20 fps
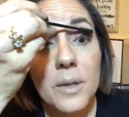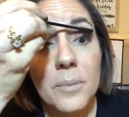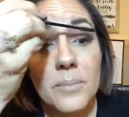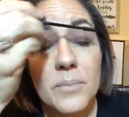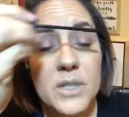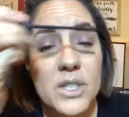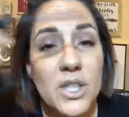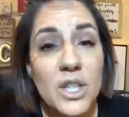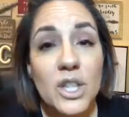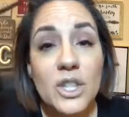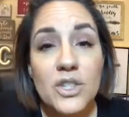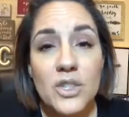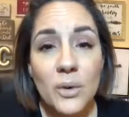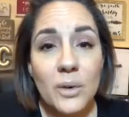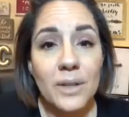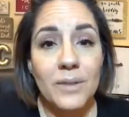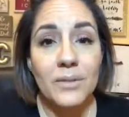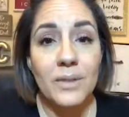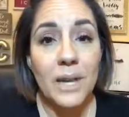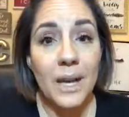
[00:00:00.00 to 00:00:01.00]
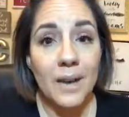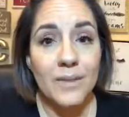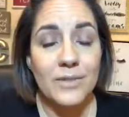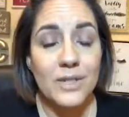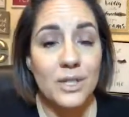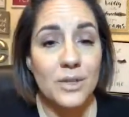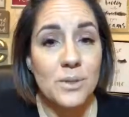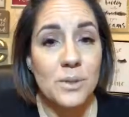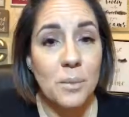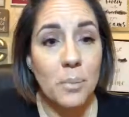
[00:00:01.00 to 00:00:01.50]
so you don't even have to
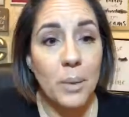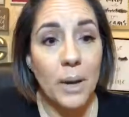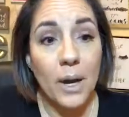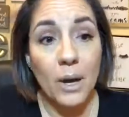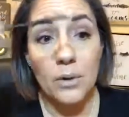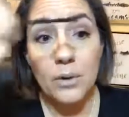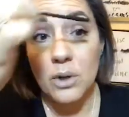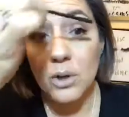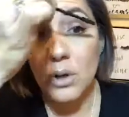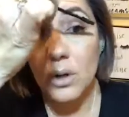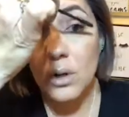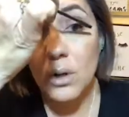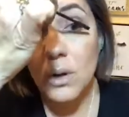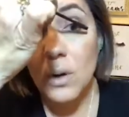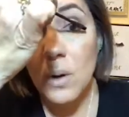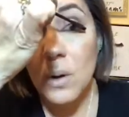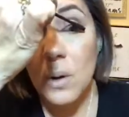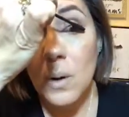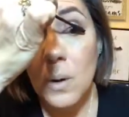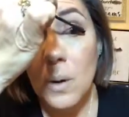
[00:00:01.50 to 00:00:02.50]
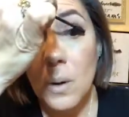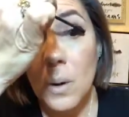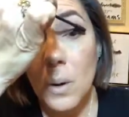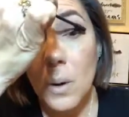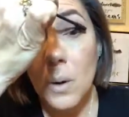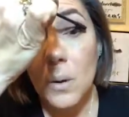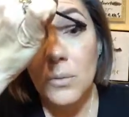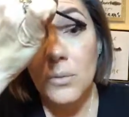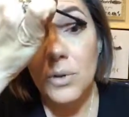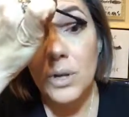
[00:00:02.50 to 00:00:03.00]
use a powder
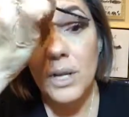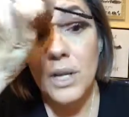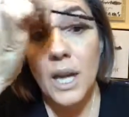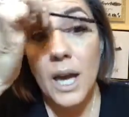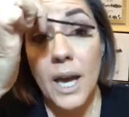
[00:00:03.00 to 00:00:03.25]
over it.